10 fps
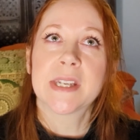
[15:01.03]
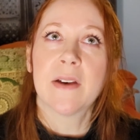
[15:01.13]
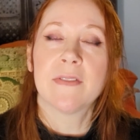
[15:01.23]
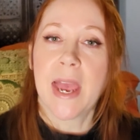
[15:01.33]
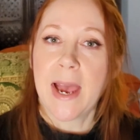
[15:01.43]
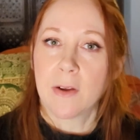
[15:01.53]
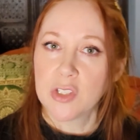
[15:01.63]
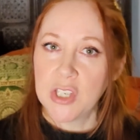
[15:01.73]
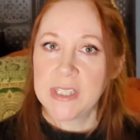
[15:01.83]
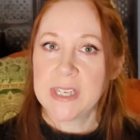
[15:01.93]
of the
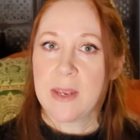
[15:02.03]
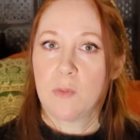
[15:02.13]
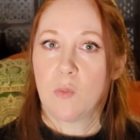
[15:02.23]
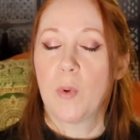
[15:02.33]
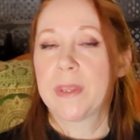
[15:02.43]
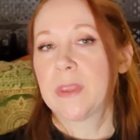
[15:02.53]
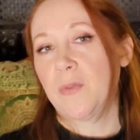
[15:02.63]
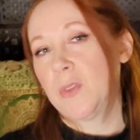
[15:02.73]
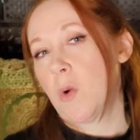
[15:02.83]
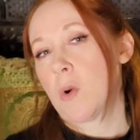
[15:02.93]
algae scent with the
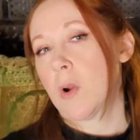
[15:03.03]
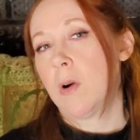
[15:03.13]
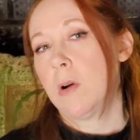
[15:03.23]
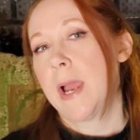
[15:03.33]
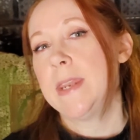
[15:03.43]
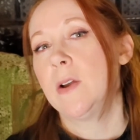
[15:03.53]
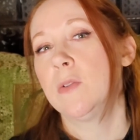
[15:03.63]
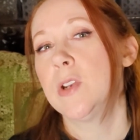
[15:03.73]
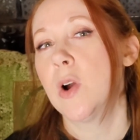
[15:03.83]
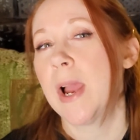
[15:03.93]
floral. I
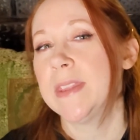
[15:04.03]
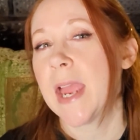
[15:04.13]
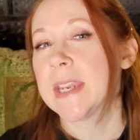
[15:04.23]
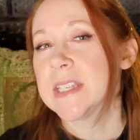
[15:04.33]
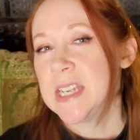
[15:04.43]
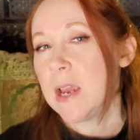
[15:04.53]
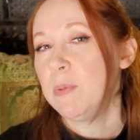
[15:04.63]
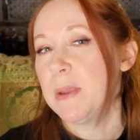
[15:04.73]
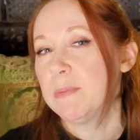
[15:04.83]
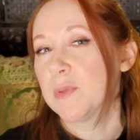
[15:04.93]
don't know. I can see how
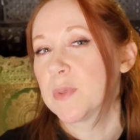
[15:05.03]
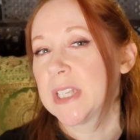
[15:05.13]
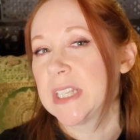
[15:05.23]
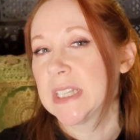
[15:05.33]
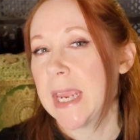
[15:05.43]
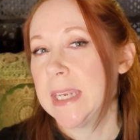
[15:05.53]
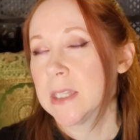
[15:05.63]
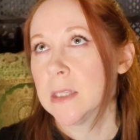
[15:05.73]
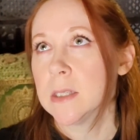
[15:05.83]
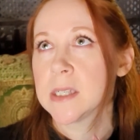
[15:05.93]
people would really like
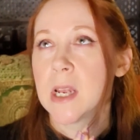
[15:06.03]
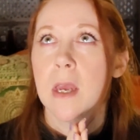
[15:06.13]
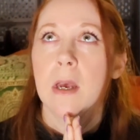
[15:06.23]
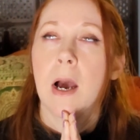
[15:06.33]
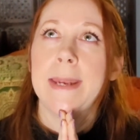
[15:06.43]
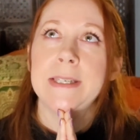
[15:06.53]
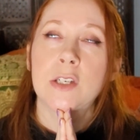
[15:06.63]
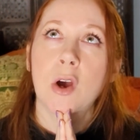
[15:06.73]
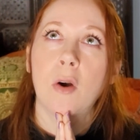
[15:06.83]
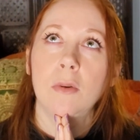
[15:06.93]
this. I
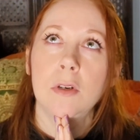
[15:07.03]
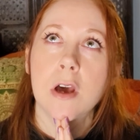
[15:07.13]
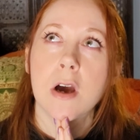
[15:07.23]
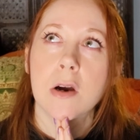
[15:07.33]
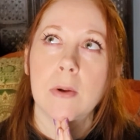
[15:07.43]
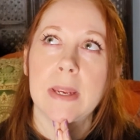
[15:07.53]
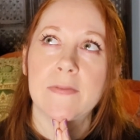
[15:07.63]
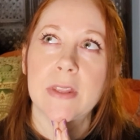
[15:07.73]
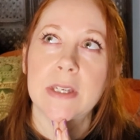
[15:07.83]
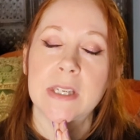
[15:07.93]
don't know
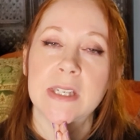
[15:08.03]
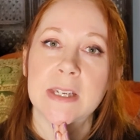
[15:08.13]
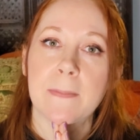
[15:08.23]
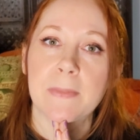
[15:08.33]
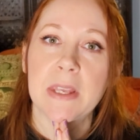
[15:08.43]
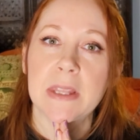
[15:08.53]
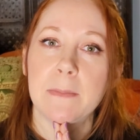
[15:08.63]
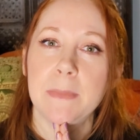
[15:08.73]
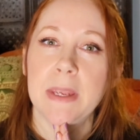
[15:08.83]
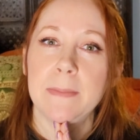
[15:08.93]
if this is something
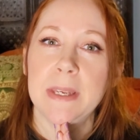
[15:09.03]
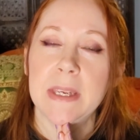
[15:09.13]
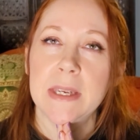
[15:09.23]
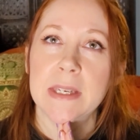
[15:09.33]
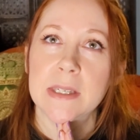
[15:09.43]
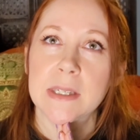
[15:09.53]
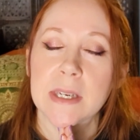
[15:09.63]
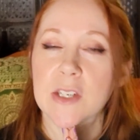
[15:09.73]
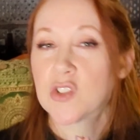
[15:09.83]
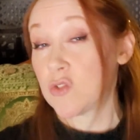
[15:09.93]
that maybe is
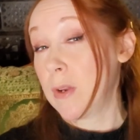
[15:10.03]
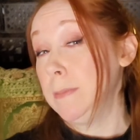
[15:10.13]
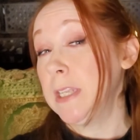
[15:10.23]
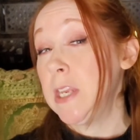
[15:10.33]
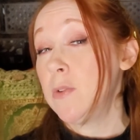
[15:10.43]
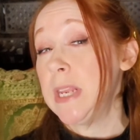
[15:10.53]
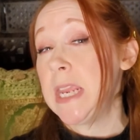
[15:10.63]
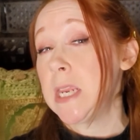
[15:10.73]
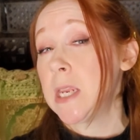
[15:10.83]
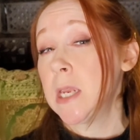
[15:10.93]
extremely
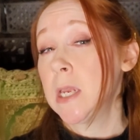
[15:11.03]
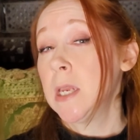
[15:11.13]
unique.